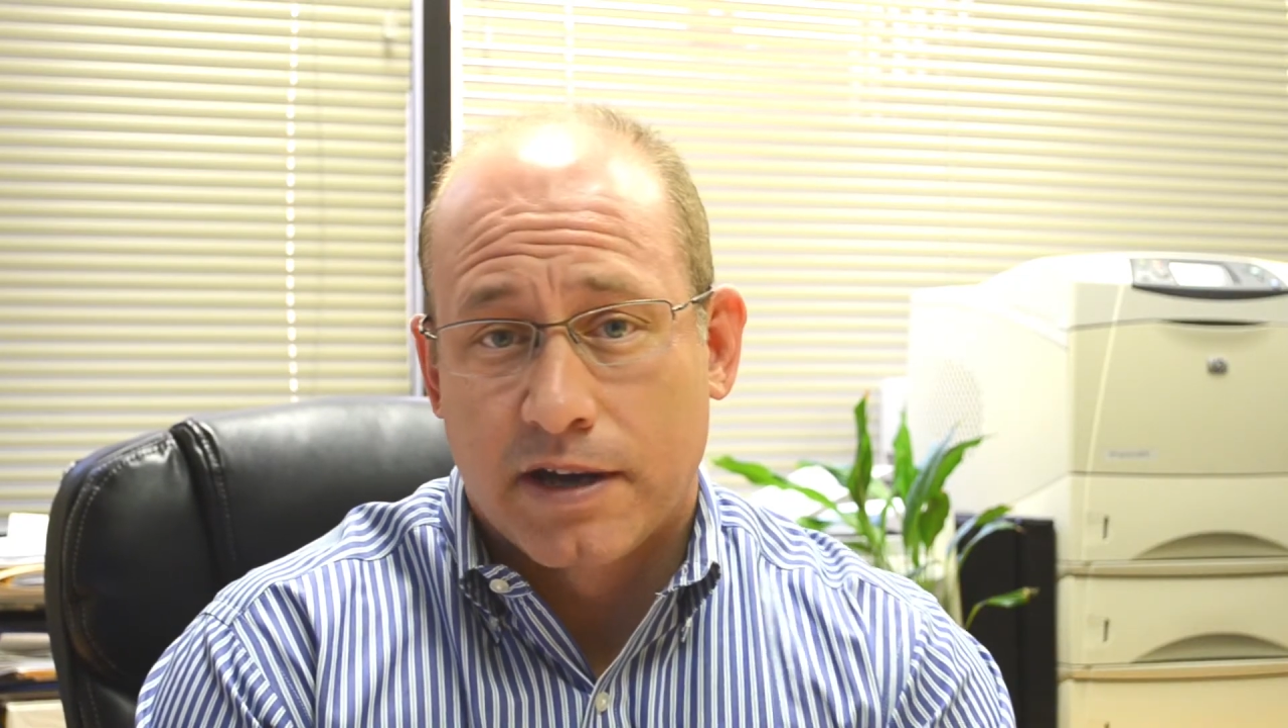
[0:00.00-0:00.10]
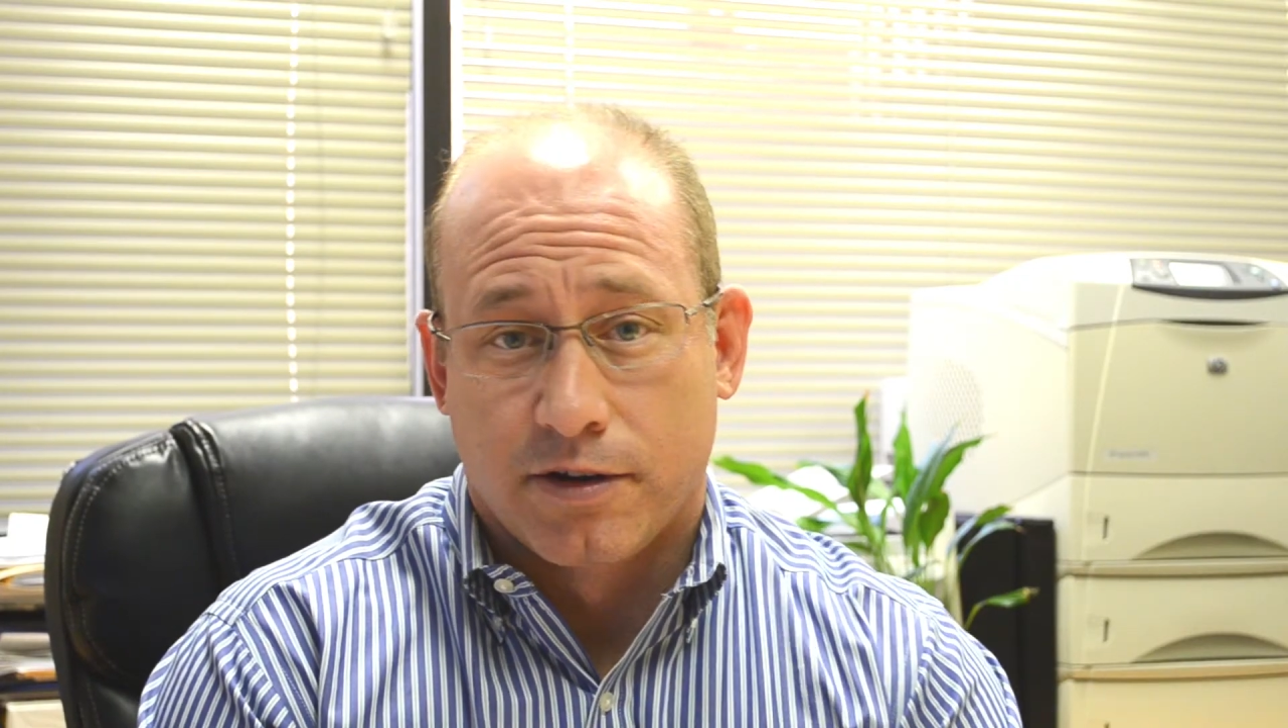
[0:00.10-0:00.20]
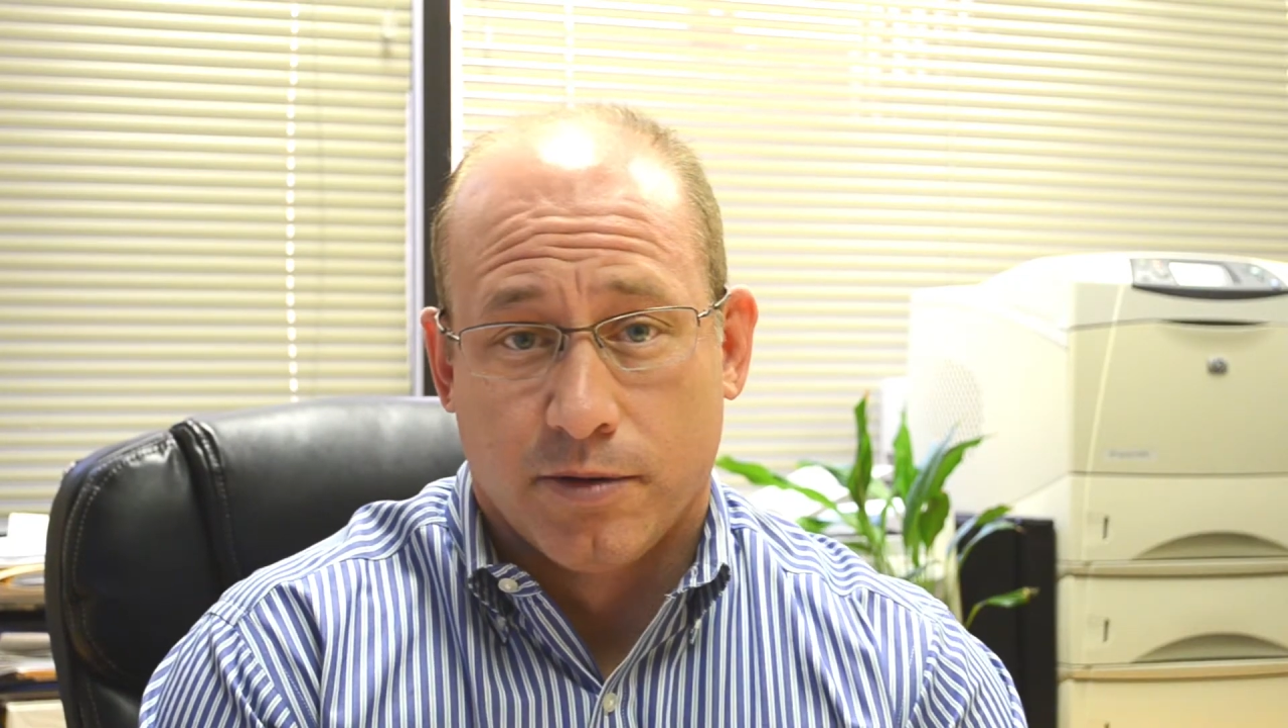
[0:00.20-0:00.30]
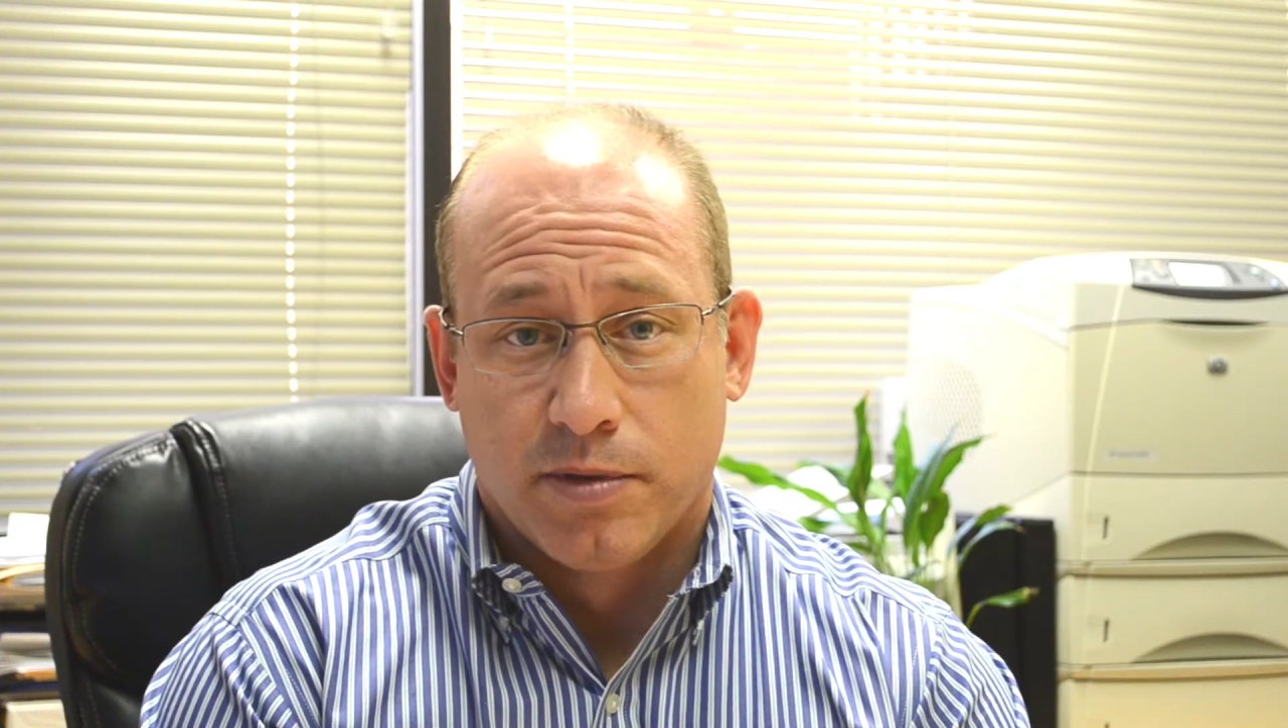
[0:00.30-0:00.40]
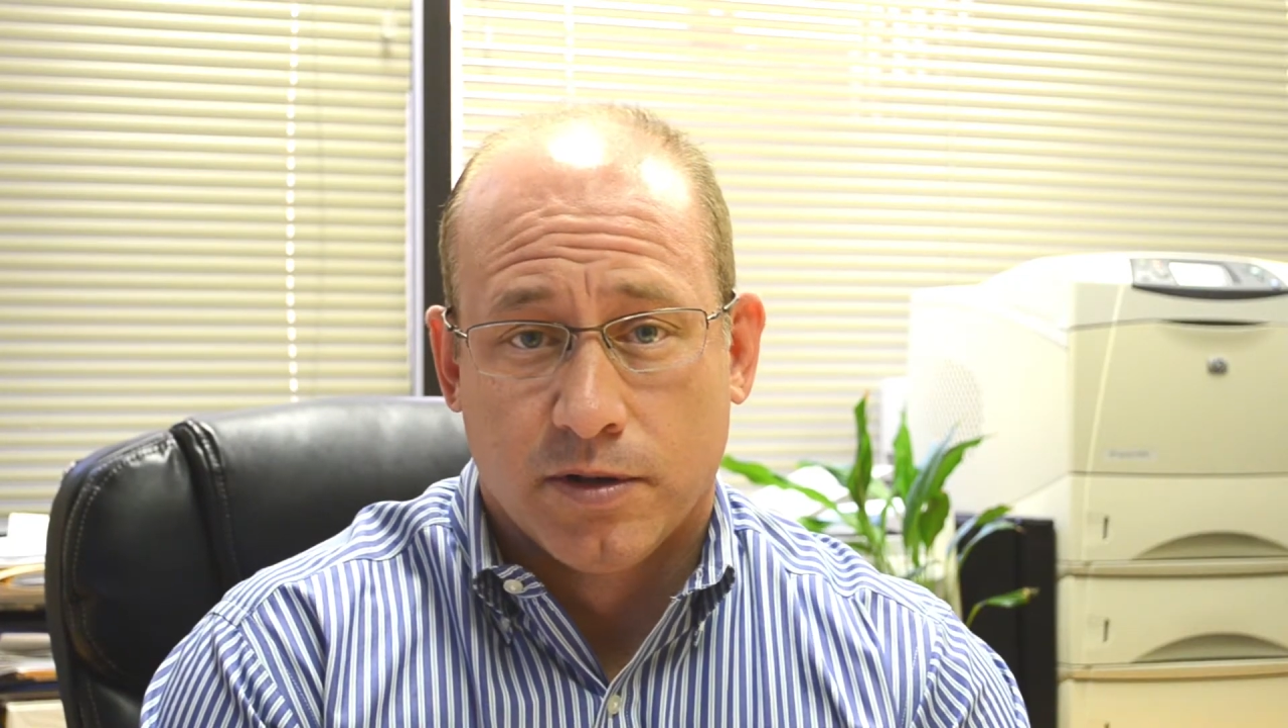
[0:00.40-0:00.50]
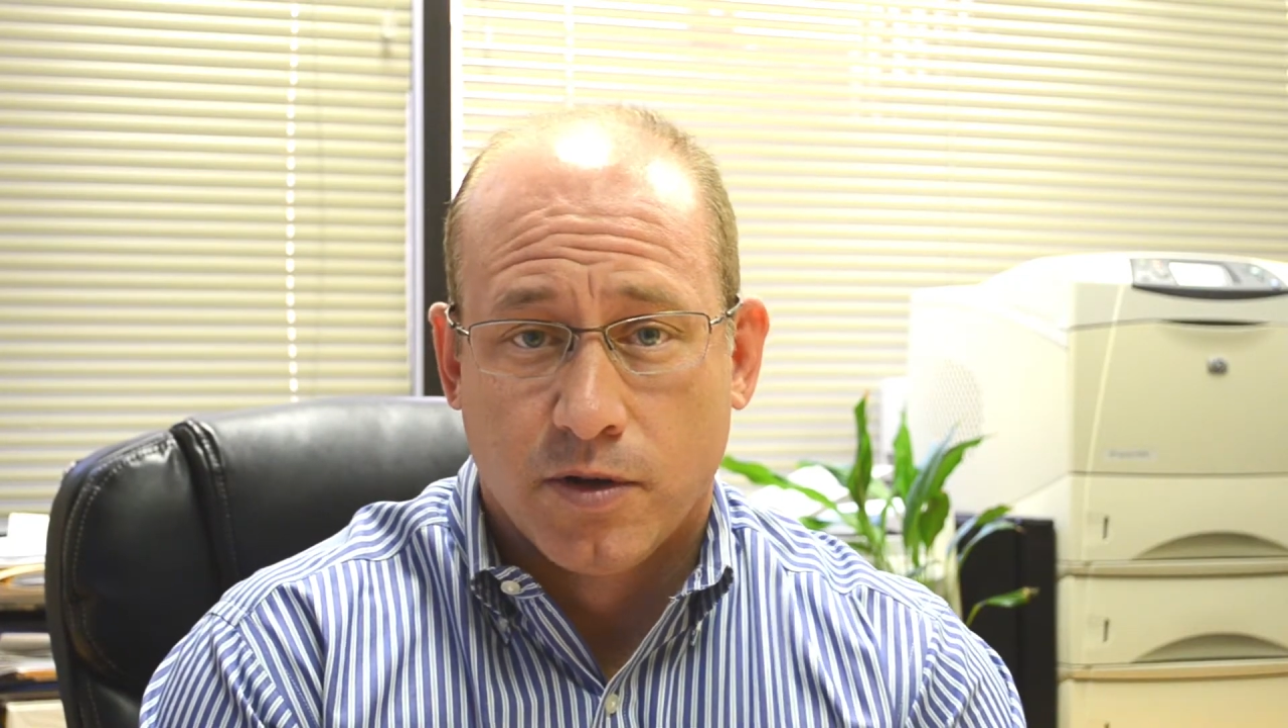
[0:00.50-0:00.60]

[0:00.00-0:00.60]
group.